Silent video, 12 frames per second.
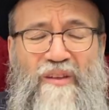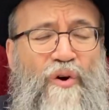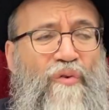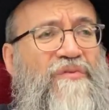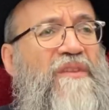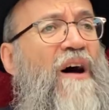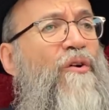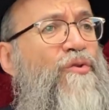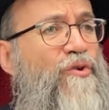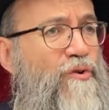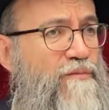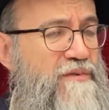of
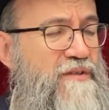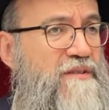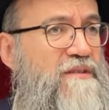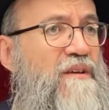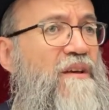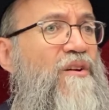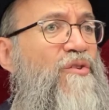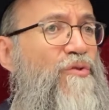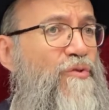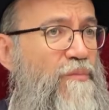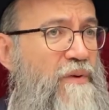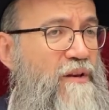townhomes,
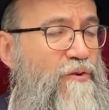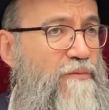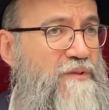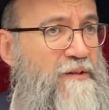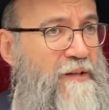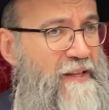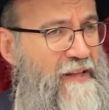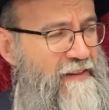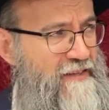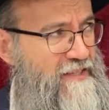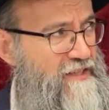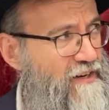condominiums, not
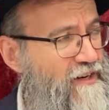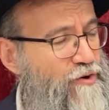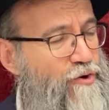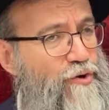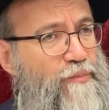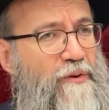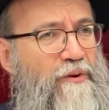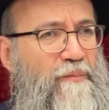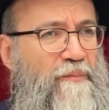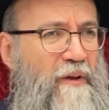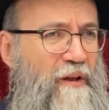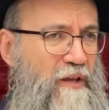necessarily
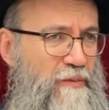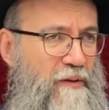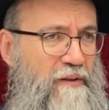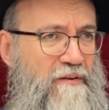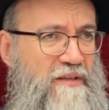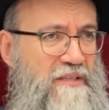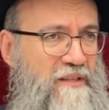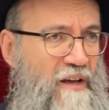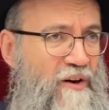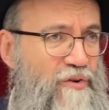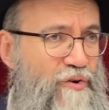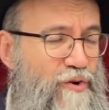condominium building, but there is
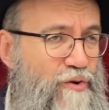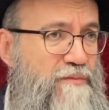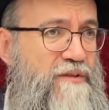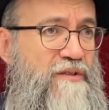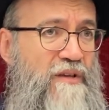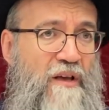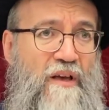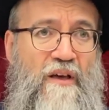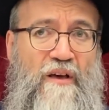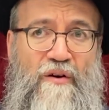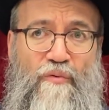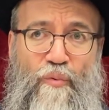townhomes
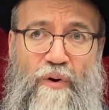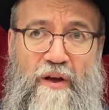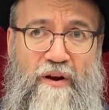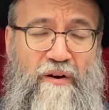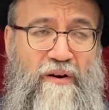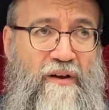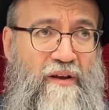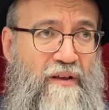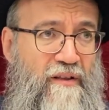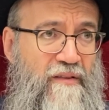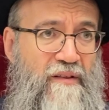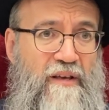where
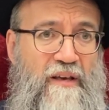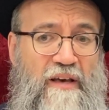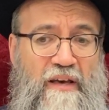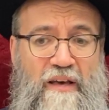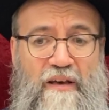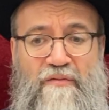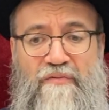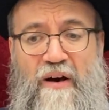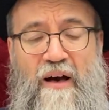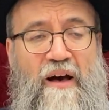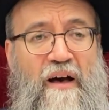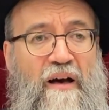they have,
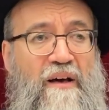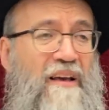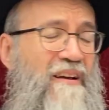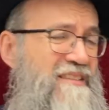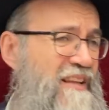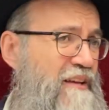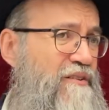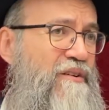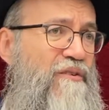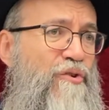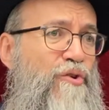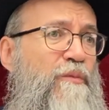it's like
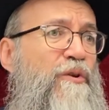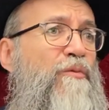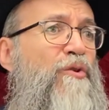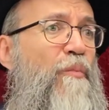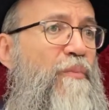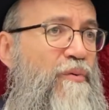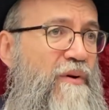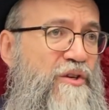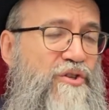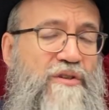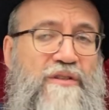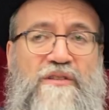condominium
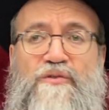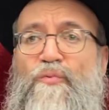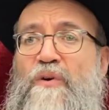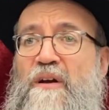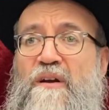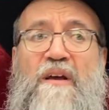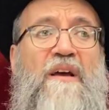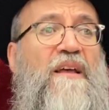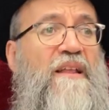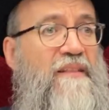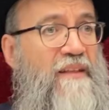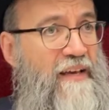corporations, where
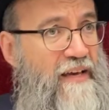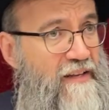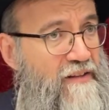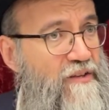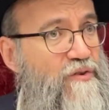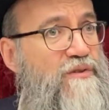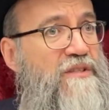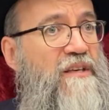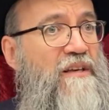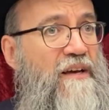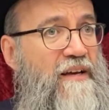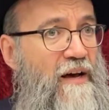they, again, they're
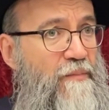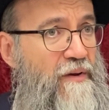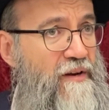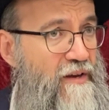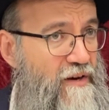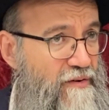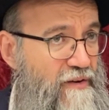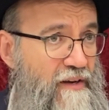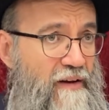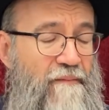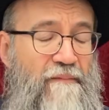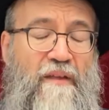using a common
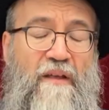area.